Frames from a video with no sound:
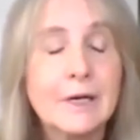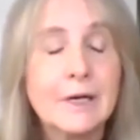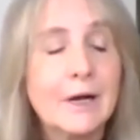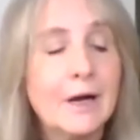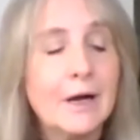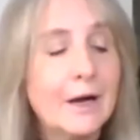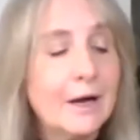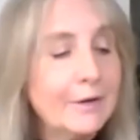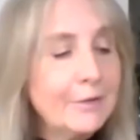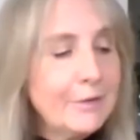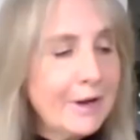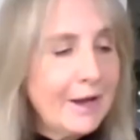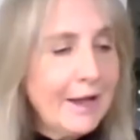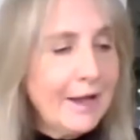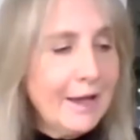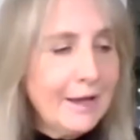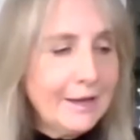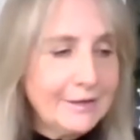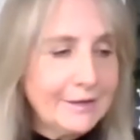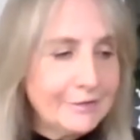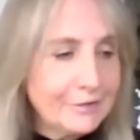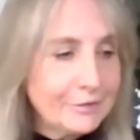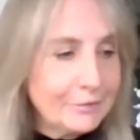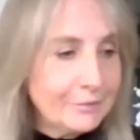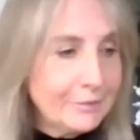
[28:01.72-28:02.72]
Yes. Okay,
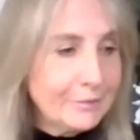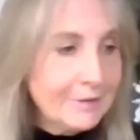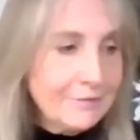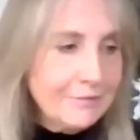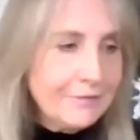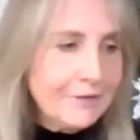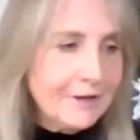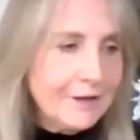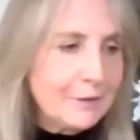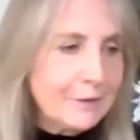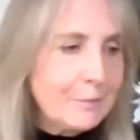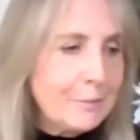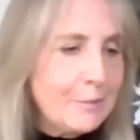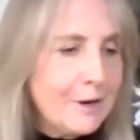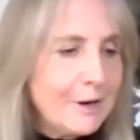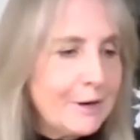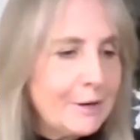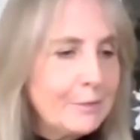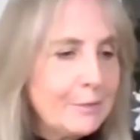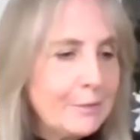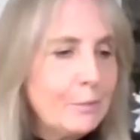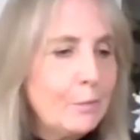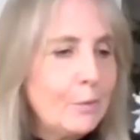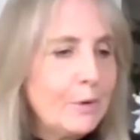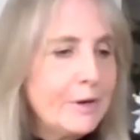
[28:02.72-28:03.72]
terrific.
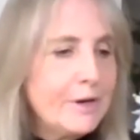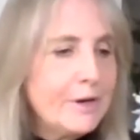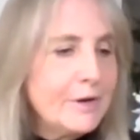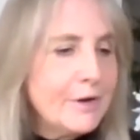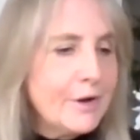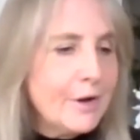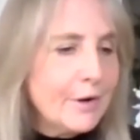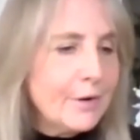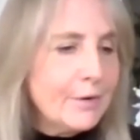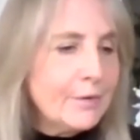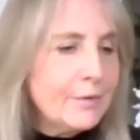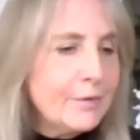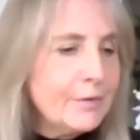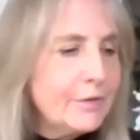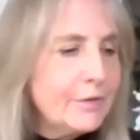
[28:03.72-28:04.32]
Well, we know